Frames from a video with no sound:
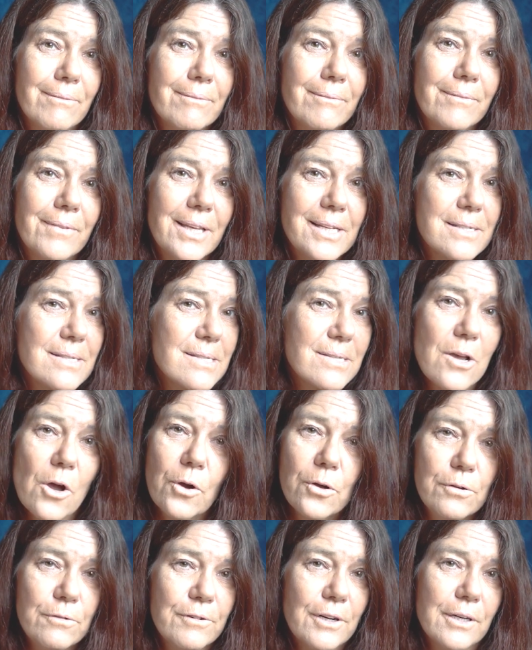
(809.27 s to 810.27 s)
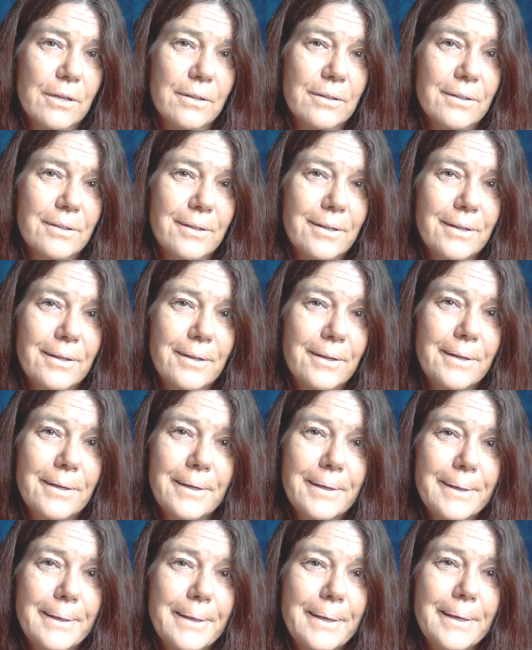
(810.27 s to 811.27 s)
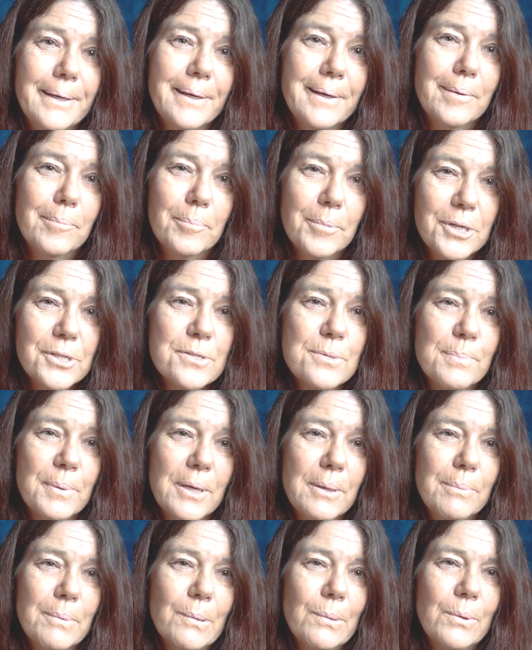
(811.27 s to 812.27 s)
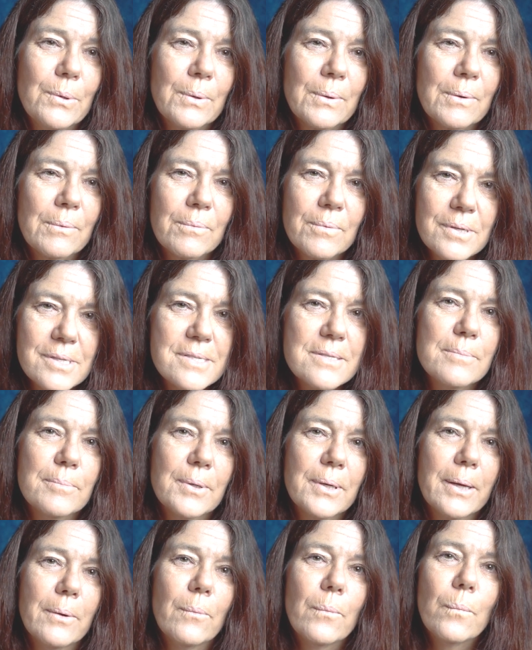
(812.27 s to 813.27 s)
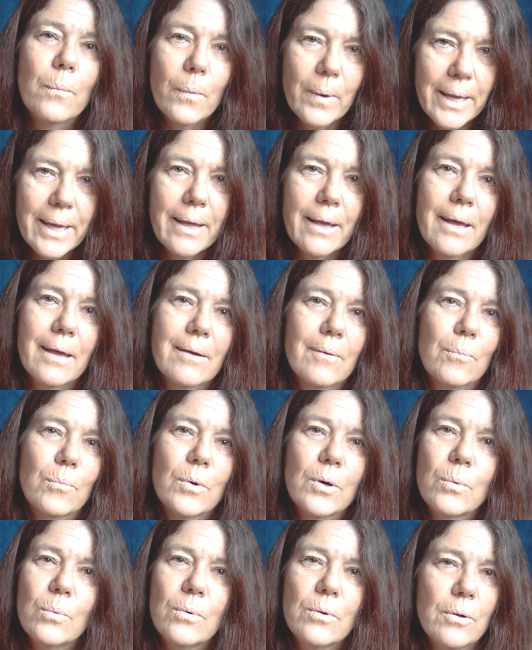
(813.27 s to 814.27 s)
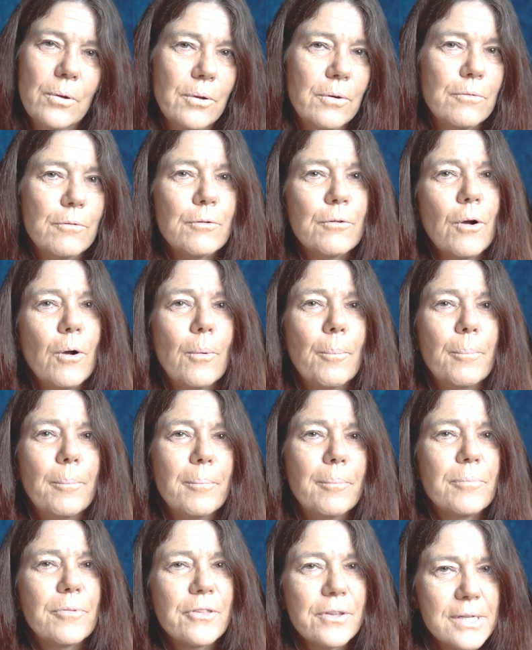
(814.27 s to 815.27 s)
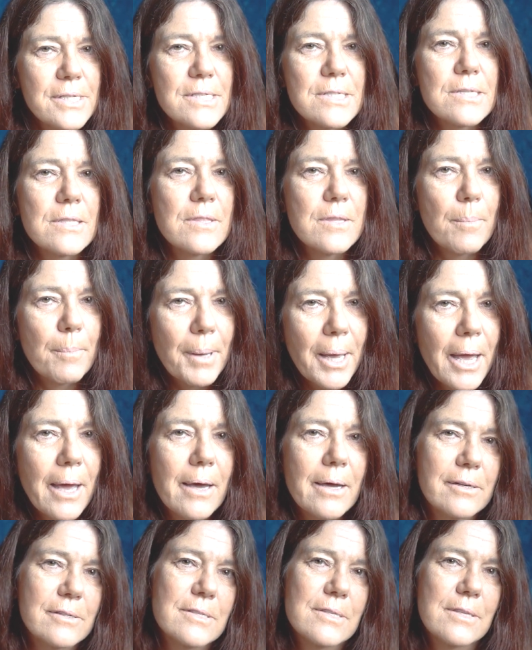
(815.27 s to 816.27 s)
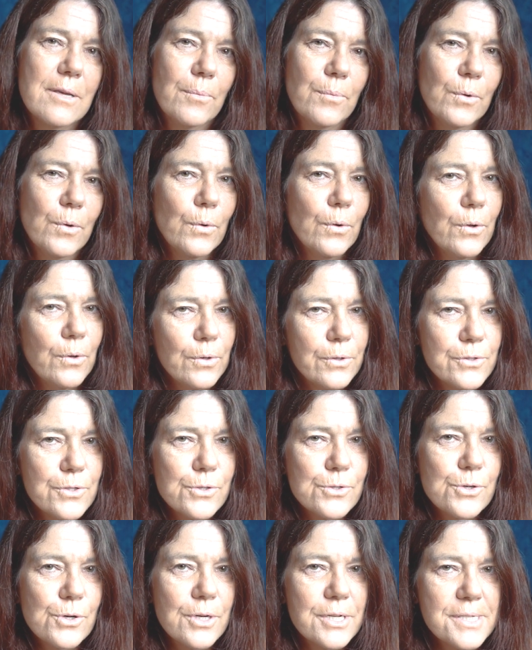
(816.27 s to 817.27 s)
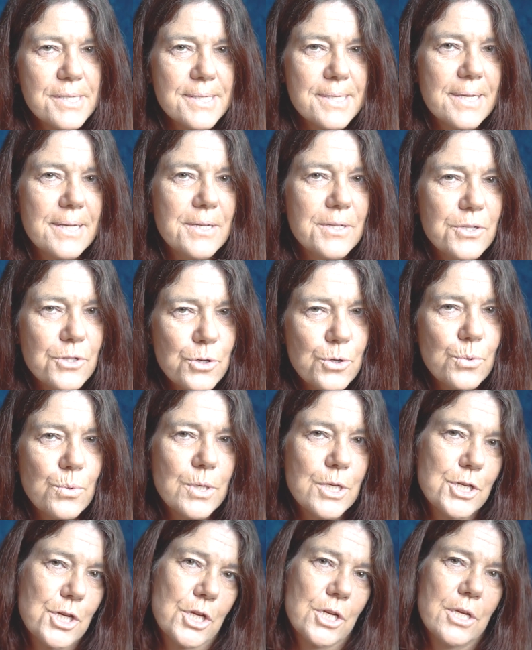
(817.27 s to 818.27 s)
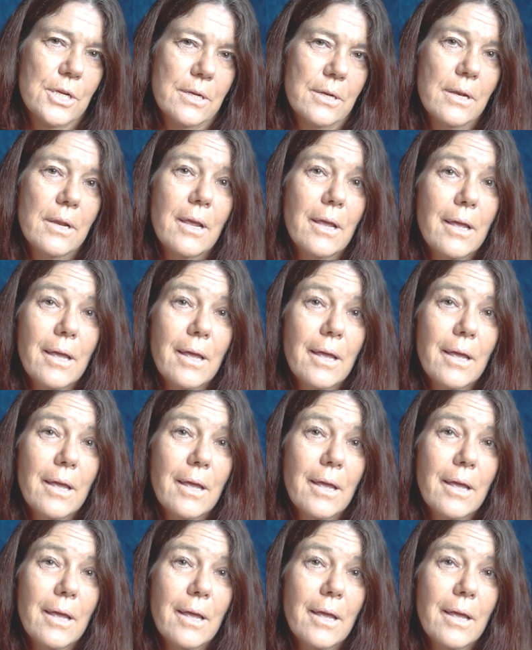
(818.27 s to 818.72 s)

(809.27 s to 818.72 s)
That's over. Most people who are reasonably aware will learn from things in the past. They will learn to trust their intuition.